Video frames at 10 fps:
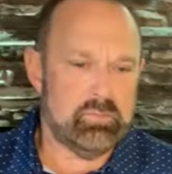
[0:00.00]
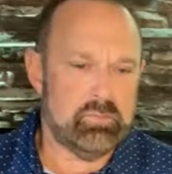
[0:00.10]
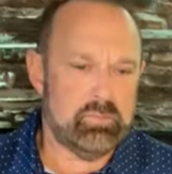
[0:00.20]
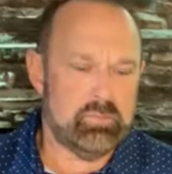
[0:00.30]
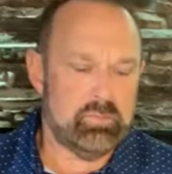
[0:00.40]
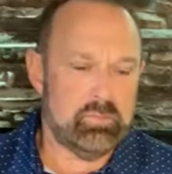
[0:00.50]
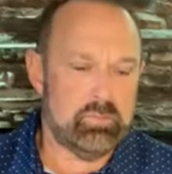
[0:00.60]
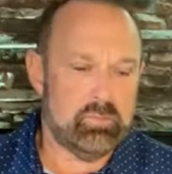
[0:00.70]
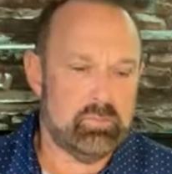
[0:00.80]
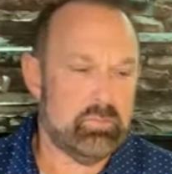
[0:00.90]

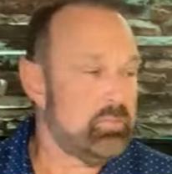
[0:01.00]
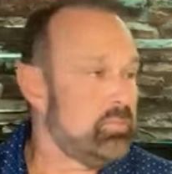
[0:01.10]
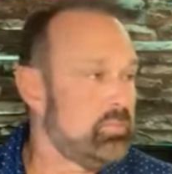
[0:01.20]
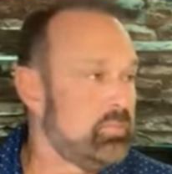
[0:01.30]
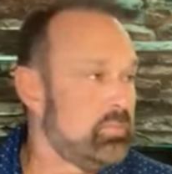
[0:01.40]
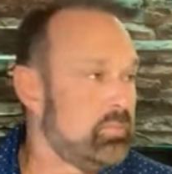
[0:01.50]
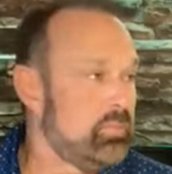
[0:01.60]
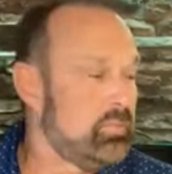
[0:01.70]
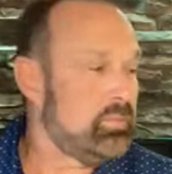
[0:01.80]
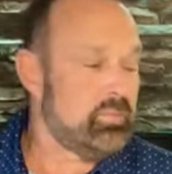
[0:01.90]

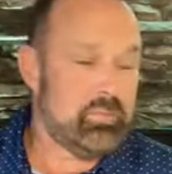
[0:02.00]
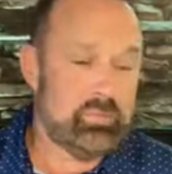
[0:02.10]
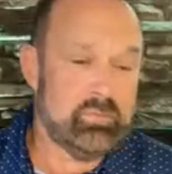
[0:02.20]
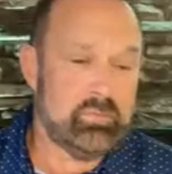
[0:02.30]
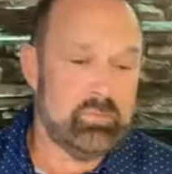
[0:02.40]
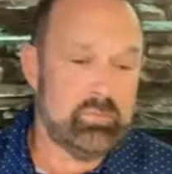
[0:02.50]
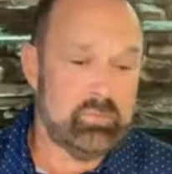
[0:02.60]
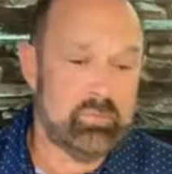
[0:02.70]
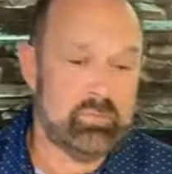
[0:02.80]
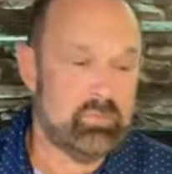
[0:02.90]

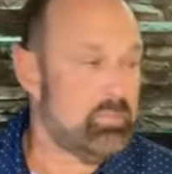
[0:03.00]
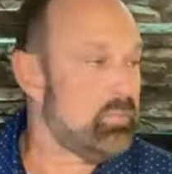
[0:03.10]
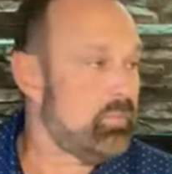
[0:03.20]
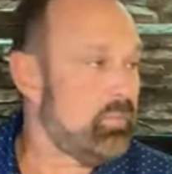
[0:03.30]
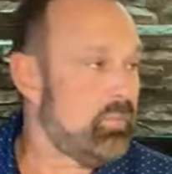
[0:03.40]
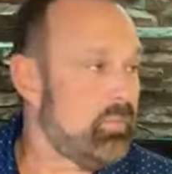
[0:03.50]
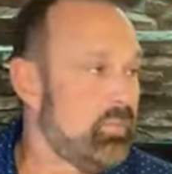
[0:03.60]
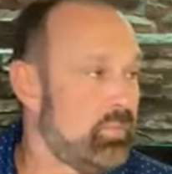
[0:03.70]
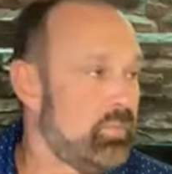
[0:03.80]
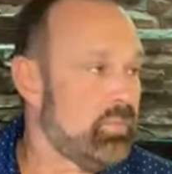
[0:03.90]

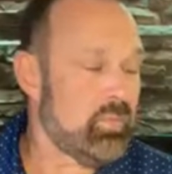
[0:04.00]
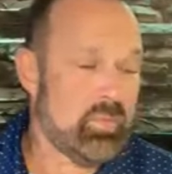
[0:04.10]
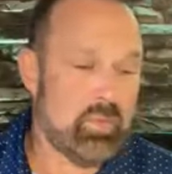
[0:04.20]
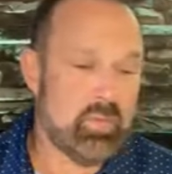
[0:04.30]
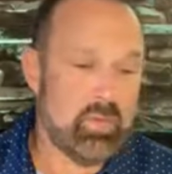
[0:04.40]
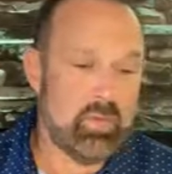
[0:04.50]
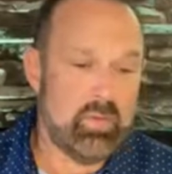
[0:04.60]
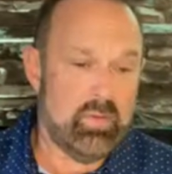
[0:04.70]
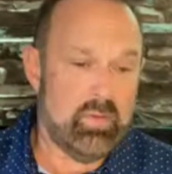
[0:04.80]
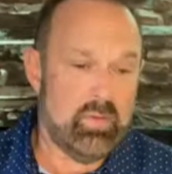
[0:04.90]

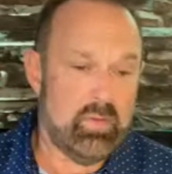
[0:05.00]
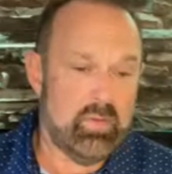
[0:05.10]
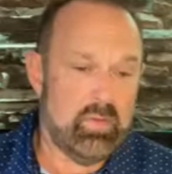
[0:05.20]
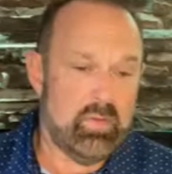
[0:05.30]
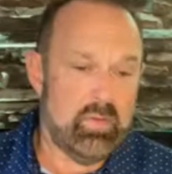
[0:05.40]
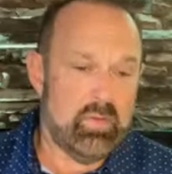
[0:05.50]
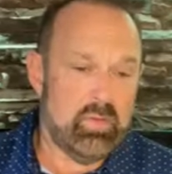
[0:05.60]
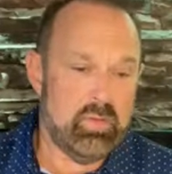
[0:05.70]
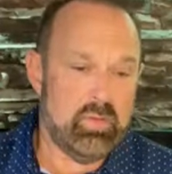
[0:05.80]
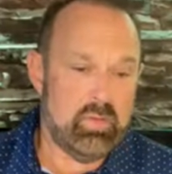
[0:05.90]

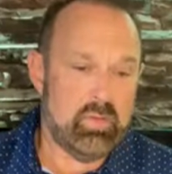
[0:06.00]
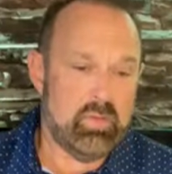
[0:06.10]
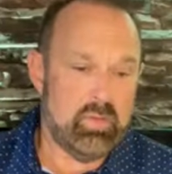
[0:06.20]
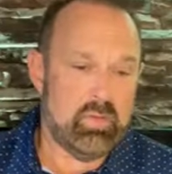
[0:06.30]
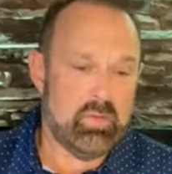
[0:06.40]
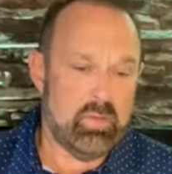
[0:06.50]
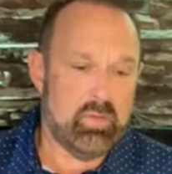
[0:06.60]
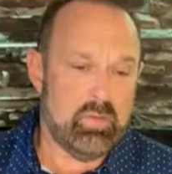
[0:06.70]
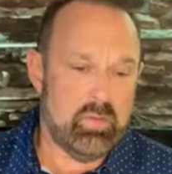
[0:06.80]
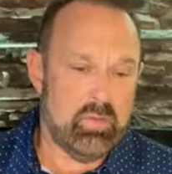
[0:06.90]

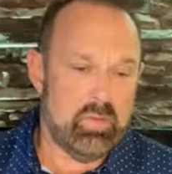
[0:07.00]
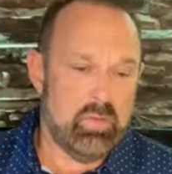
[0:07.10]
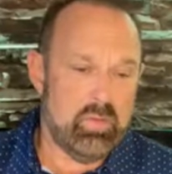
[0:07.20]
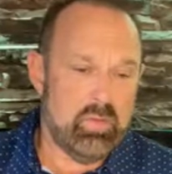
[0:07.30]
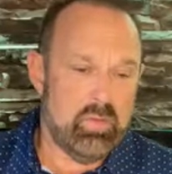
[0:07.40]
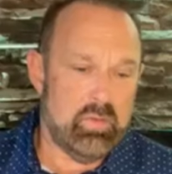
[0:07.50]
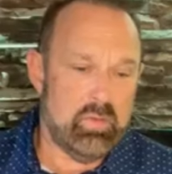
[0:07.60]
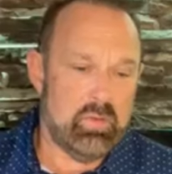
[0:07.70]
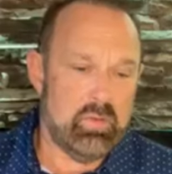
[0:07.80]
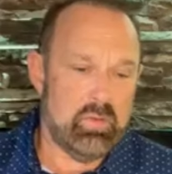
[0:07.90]
(silent)